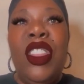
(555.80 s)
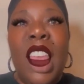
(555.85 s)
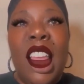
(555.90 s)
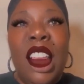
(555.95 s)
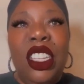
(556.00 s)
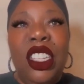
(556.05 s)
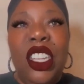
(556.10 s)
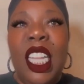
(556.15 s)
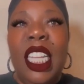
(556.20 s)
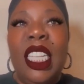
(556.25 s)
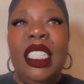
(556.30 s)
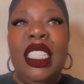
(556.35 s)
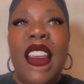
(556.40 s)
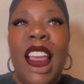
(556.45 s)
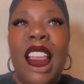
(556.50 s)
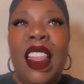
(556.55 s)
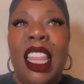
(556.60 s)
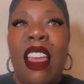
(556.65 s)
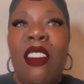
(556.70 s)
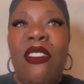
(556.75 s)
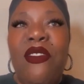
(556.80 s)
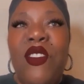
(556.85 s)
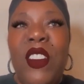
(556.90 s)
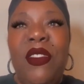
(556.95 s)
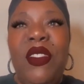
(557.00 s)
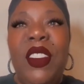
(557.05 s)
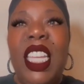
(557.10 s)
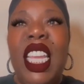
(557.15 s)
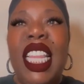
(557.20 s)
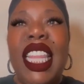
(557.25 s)
You think she didn't take
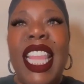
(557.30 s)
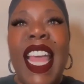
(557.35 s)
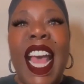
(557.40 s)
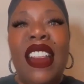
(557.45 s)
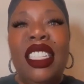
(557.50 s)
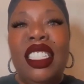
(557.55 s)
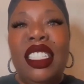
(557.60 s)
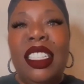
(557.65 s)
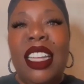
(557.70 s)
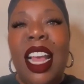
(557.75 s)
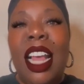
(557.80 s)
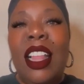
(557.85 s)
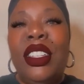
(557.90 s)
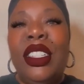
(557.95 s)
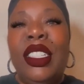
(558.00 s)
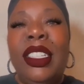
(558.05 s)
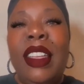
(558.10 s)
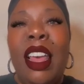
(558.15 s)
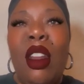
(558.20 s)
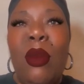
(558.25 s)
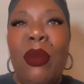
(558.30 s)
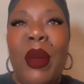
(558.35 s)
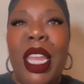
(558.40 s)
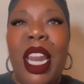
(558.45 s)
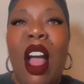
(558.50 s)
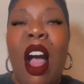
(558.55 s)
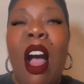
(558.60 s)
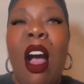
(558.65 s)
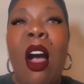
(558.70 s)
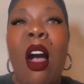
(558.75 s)
that $15,000
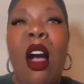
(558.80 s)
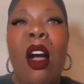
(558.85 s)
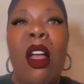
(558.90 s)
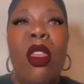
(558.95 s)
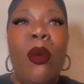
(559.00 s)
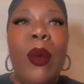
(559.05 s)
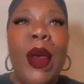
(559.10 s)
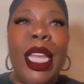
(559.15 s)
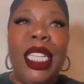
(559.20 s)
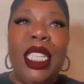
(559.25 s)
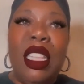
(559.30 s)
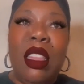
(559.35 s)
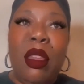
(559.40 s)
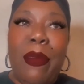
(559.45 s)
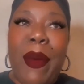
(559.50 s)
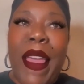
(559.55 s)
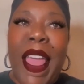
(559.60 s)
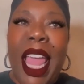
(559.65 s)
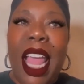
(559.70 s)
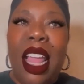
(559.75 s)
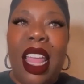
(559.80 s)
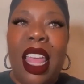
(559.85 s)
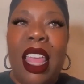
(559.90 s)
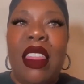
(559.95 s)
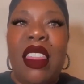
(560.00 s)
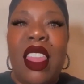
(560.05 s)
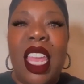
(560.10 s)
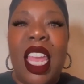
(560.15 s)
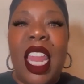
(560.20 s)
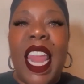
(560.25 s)
settlement all the way to the
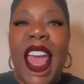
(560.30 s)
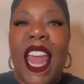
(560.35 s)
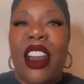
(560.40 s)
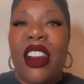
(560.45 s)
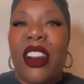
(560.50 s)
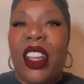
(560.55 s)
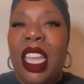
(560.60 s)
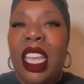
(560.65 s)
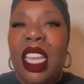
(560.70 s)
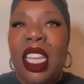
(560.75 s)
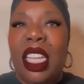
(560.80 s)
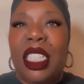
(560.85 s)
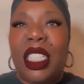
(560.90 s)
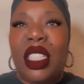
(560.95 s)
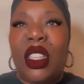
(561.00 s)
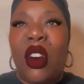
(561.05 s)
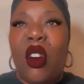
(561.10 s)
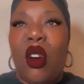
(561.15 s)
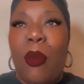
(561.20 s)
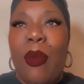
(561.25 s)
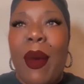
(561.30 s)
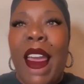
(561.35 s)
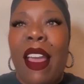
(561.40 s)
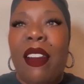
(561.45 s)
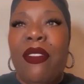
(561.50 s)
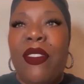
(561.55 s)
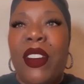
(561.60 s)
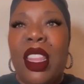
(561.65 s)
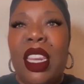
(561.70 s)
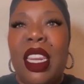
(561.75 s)
bank and then had her kids
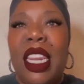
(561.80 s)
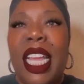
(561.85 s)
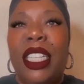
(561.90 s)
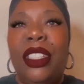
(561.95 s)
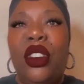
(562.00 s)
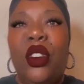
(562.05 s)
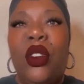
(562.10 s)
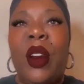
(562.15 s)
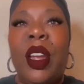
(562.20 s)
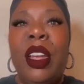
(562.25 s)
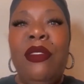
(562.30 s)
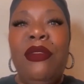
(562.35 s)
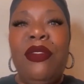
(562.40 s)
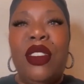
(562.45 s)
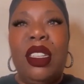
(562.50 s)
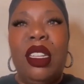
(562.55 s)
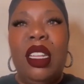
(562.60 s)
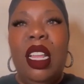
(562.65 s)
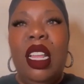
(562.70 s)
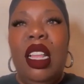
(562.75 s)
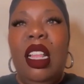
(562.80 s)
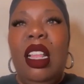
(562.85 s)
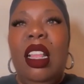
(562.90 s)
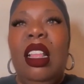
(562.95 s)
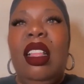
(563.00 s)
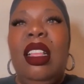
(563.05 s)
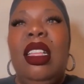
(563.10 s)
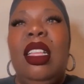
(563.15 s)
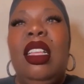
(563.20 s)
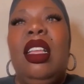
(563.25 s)
circle back for the next grift?
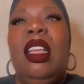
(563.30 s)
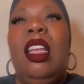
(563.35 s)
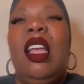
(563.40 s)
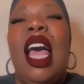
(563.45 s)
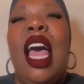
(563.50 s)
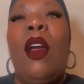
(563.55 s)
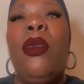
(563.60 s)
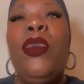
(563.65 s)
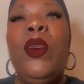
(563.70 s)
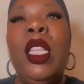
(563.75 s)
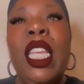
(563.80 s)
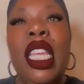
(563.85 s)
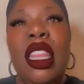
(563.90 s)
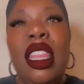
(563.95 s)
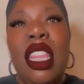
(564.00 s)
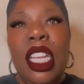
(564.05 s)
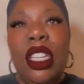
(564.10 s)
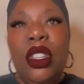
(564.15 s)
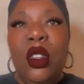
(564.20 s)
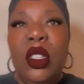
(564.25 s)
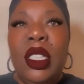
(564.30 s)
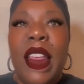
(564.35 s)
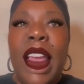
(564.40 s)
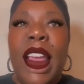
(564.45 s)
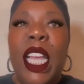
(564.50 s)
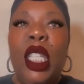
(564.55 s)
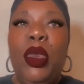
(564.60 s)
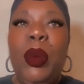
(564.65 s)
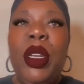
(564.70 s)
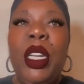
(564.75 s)
I really think
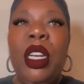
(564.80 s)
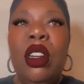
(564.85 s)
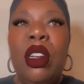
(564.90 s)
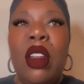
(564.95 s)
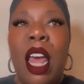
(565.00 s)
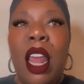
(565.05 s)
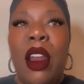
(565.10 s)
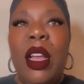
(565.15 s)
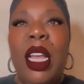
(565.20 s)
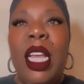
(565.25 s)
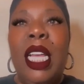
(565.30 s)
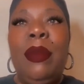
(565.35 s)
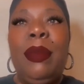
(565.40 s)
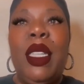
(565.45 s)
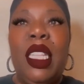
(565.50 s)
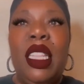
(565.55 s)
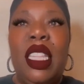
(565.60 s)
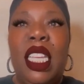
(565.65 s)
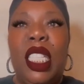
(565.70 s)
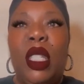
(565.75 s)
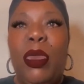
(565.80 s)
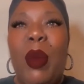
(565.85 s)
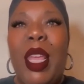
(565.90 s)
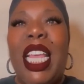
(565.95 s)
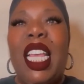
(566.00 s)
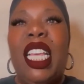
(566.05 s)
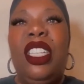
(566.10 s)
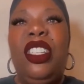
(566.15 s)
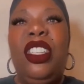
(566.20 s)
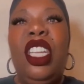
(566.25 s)
Trizah has put her daughter up to
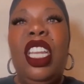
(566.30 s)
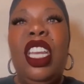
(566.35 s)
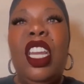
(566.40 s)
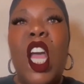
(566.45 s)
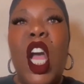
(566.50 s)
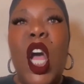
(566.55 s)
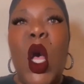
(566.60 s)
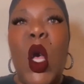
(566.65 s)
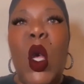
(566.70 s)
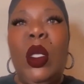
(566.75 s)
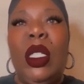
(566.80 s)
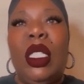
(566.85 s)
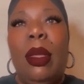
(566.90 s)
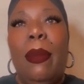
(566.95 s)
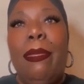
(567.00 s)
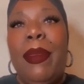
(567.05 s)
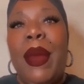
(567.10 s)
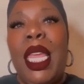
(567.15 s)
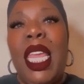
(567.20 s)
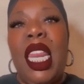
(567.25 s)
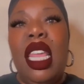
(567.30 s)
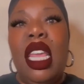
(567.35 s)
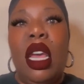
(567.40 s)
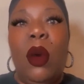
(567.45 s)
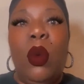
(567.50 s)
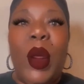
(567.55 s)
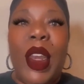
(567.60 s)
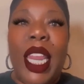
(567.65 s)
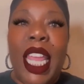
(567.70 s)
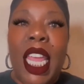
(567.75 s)
this because she knows the
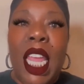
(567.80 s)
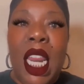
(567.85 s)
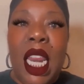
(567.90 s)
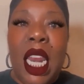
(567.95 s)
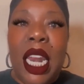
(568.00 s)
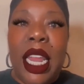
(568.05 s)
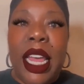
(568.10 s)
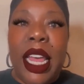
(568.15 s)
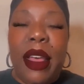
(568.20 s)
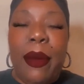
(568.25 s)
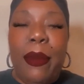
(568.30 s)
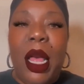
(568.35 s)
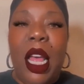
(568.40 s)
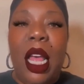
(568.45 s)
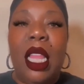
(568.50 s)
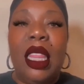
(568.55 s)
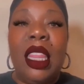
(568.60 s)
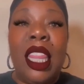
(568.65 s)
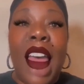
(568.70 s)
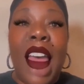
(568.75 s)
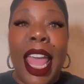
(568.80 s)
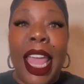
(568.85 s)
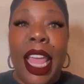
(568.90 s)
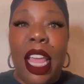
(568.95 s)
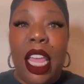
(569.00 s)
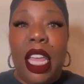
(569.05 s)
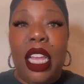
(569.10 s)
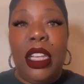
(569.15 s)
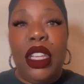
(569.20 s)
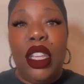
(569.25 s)
media would eat it up
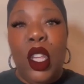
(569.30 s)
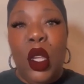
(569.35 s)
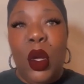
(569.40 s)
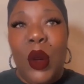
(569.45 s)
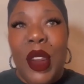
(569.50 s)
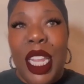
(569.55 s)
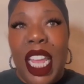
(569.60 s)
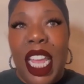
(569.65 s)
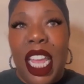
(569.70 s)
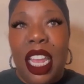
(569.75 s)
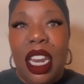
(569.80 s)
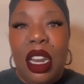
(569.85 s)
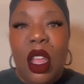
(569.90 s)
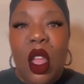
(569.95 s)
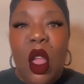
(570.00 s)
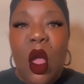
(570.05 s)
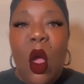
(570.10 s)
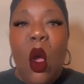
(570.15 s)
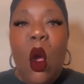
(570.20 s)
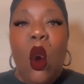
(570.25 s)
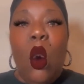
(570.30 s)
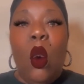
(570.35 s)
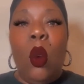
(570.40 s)
like you did.